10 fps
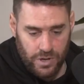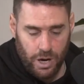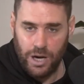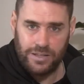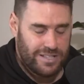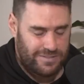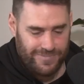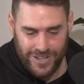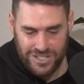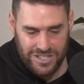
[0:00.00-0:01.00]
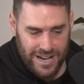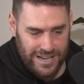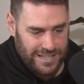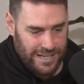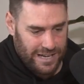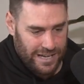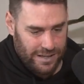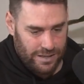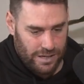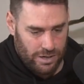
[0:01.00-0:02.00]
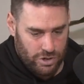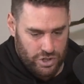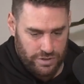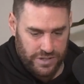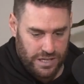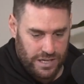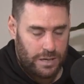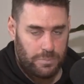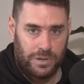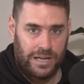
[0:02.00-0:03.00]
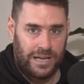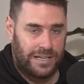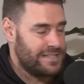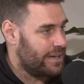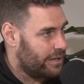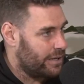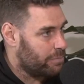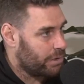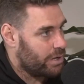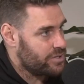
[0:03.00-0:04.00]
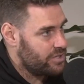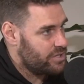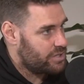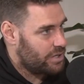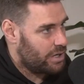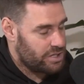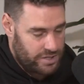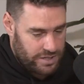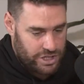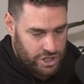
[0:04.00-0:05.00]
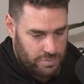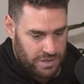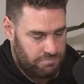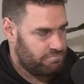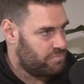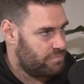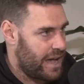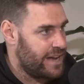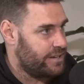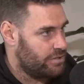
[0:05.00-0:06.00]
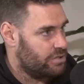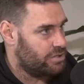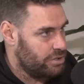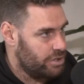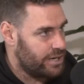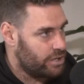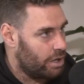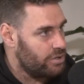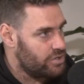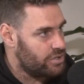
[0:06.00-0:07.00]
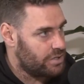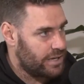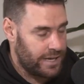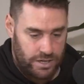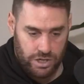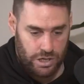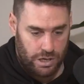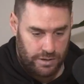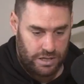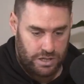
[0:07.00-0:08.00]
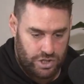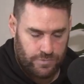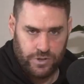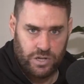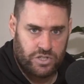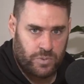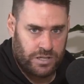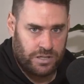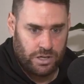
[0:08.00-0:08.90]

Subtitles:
I just can't get either Entrivier and Palali down to their prices. I just think they should be $8-9, and I think a few of those $20